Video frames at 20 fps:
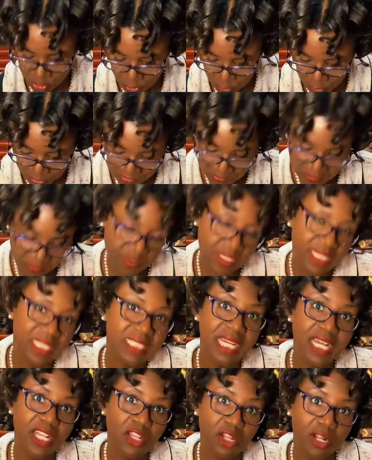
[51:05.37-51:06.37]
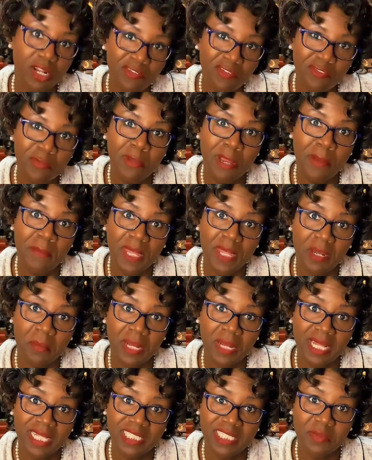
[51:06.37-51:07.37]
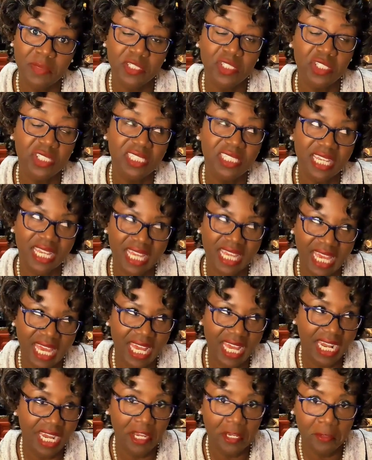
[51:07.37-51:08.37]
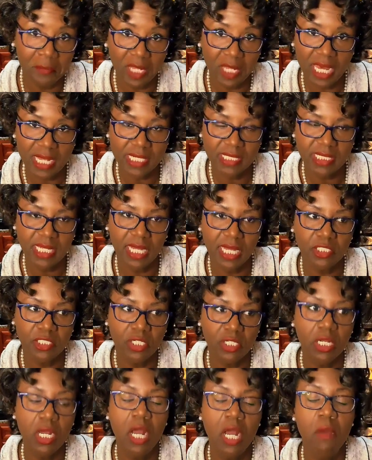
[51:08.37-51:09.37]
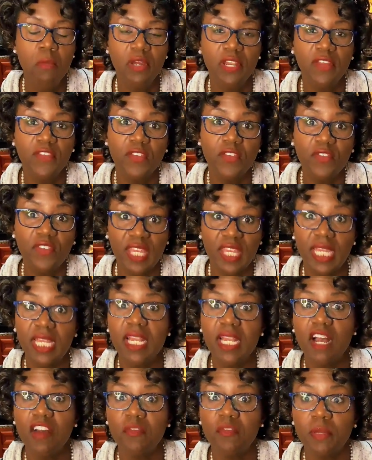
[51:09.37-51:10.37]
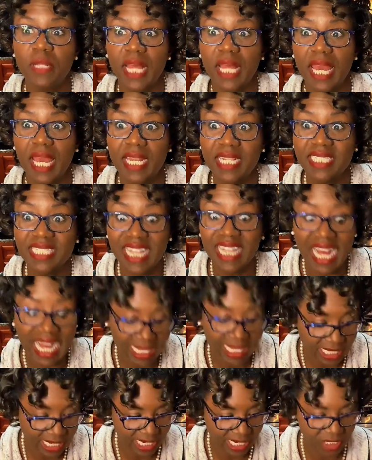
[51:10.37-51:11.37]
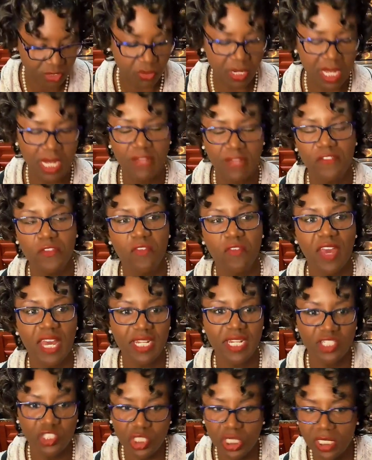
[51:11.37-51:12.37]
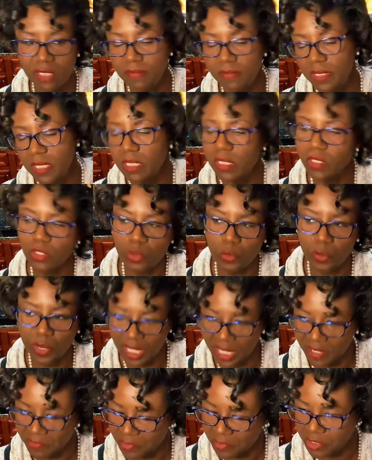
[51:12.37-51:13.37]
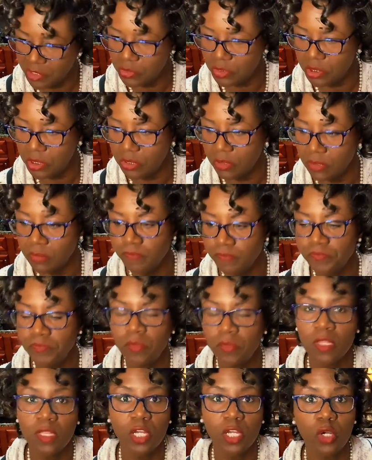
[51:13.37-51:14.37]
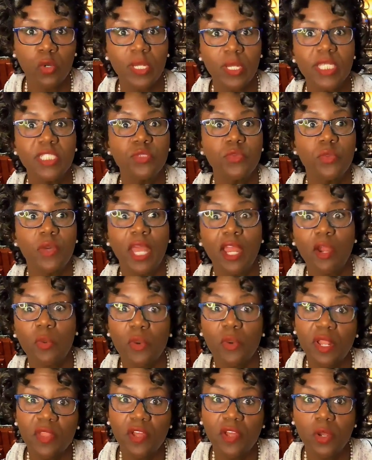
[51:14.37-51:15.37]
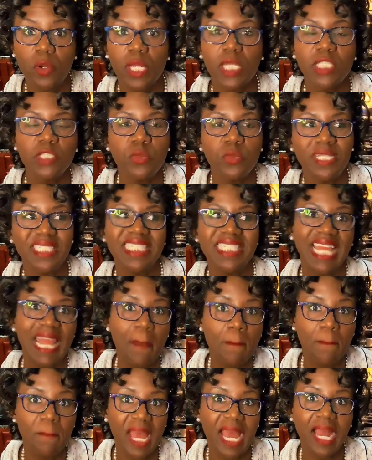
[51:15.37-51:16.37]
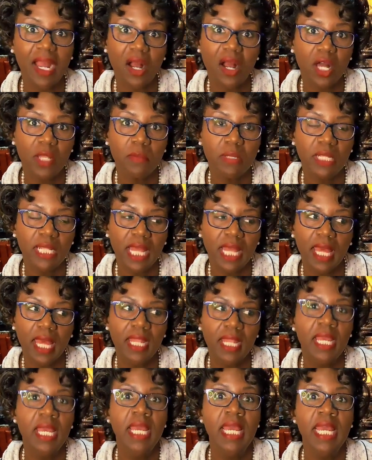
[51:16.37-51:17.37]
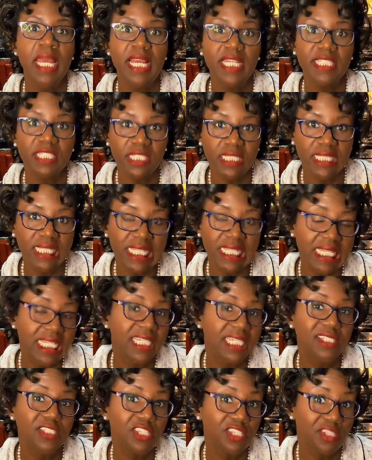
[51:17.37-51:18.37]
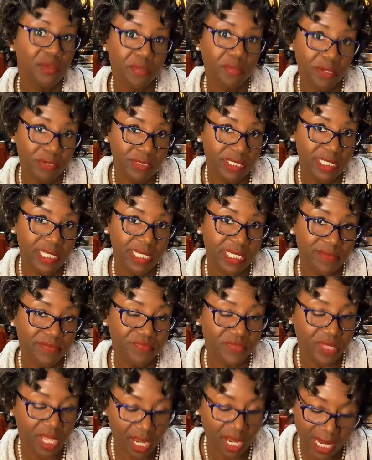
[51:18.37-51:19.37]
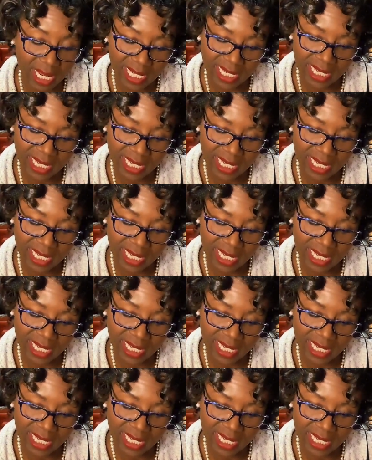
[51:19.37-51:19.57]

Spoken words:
So one of the things I learned from my metabolic specialist, again, I am not a doctor, but if you've eaten off plan, it's the holidays, right? If you've had a cheat meal or whatever you do, the quickest way or one of the quickest ways to get back on plan is lean into the protein. All